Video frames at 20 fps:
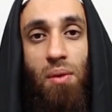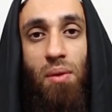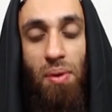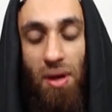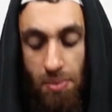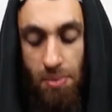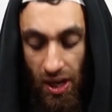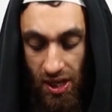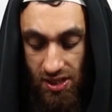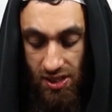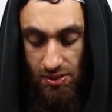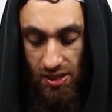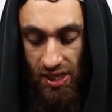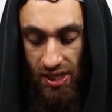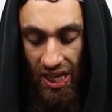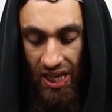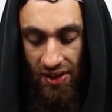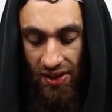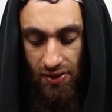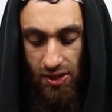But Ibn Hazm
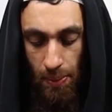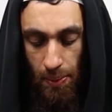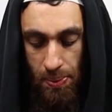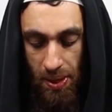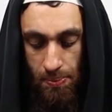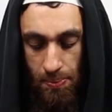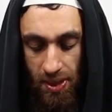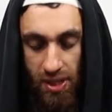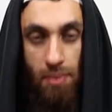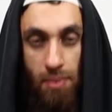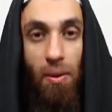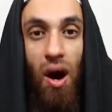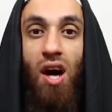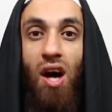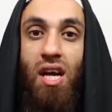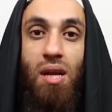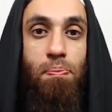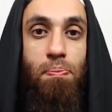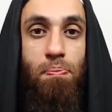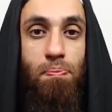said, even the people in the
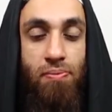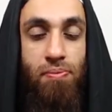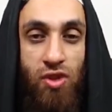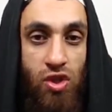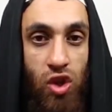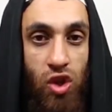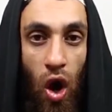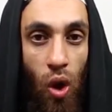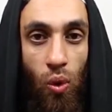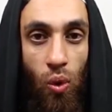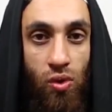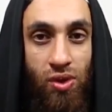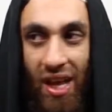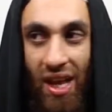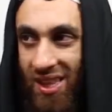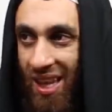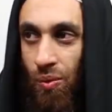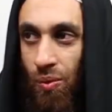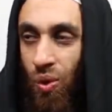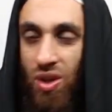market know
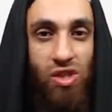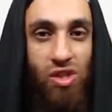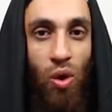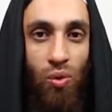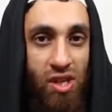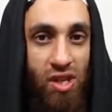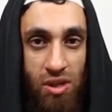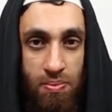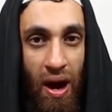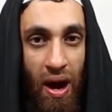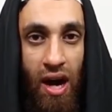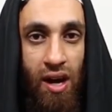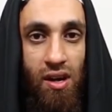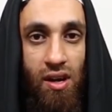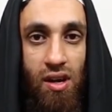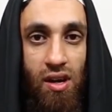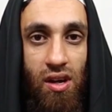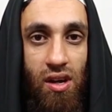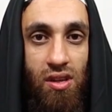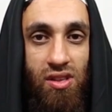that there was no ijma'ah,
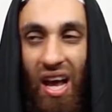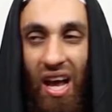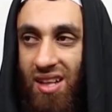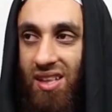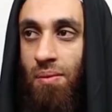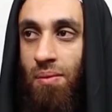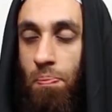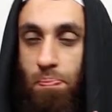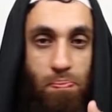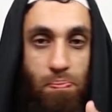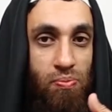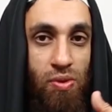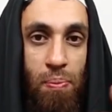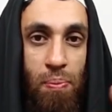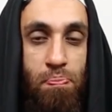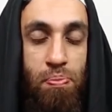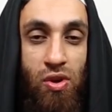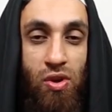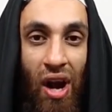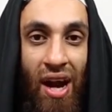that
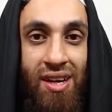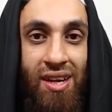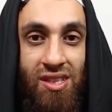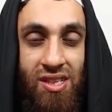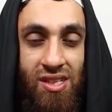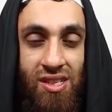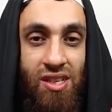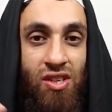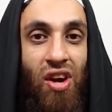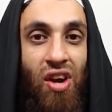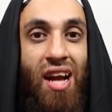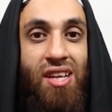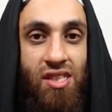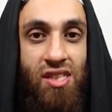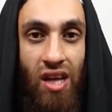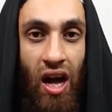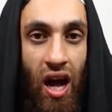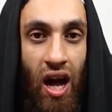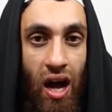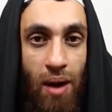the grand
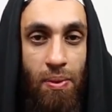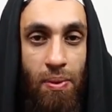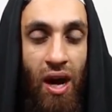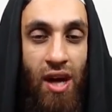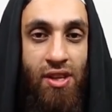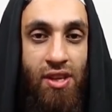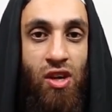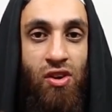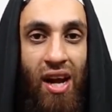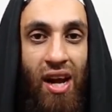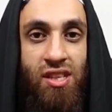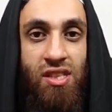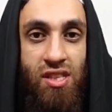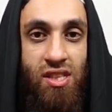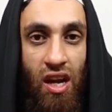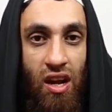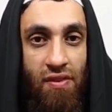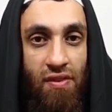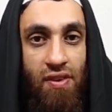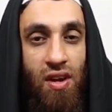Sahaba and the grand
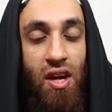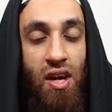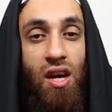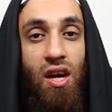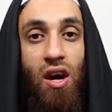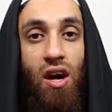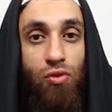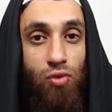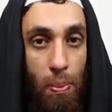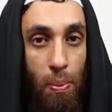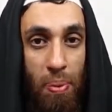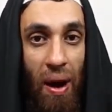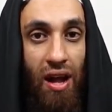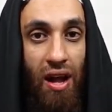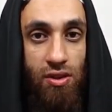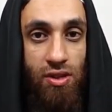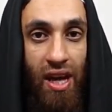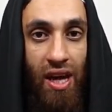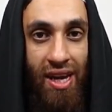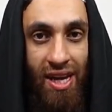Salaf
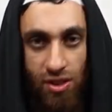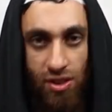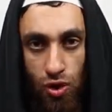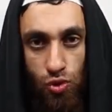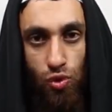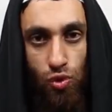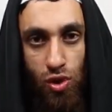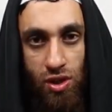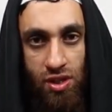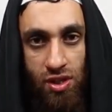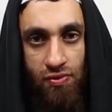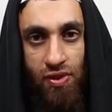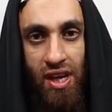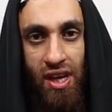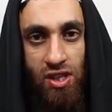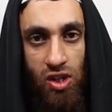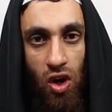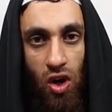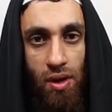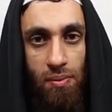rebelled against the rulers of
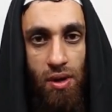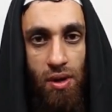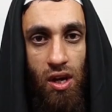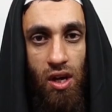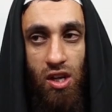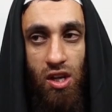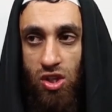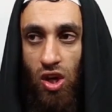their time.